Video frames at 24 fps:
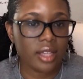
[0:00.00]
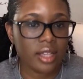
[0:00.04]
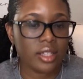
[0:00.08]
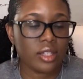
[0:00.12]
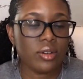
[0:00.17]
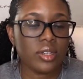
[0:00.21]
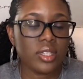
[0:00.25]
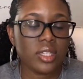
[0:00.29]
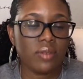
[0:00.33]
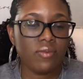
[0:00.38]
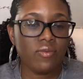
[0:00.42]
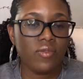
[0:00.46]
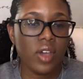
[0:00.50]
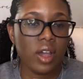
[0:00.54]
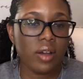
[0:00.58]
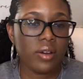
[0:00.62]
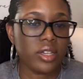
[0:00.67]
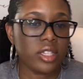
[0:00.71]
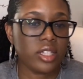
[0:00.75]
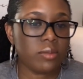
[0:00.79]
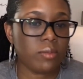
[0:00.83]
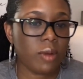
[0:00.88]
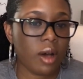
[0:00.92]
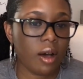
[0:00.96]
So it's a very
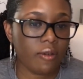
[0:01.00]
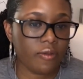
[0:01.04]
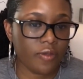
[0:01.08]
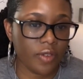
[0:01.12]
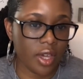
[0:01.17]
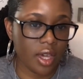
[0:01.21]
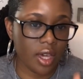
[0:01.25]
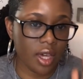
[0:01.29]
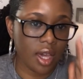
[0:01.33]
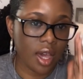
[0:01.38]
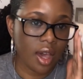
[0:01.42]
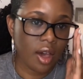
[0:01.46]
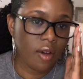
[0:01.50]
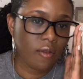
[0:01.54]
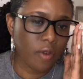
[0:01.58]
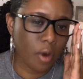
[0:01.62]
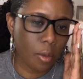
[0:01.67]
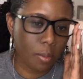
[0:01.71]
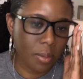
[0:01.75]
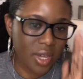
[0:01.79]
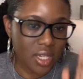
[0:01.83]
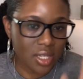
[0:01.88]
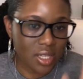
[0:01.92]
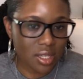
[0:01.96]
small fee for
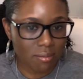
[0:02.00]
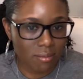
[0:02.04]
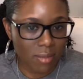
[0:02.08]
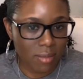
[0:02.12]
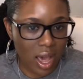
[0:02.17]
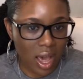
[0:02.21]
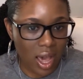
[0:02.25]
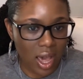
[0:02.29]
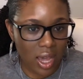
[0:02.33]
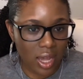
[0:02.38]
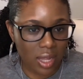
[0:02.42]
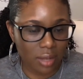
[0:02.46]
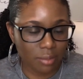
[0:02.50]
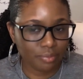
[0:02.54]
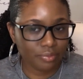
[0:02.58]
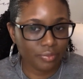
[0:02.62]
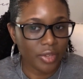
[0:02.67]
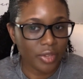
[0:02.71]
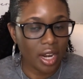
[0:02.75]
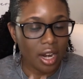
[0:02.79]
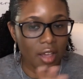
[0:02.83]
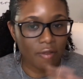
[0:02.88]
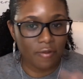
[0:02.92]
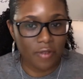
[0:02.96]
peace of mind
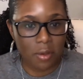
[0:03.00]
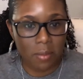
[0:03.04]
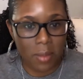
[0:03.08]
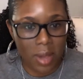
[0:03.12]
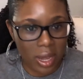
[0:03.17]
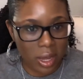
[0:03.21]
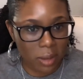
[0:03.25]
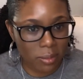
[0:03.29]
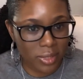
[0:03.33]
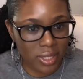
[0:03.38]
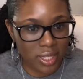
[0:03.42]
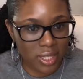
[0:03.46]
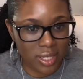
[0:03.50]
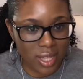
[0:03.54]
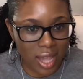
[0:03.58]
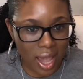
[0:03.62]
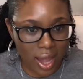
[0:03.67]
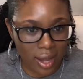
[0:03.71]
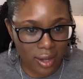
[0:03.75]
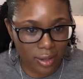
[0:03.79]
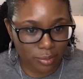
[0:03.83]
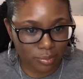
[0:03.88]
that if you make a mistake,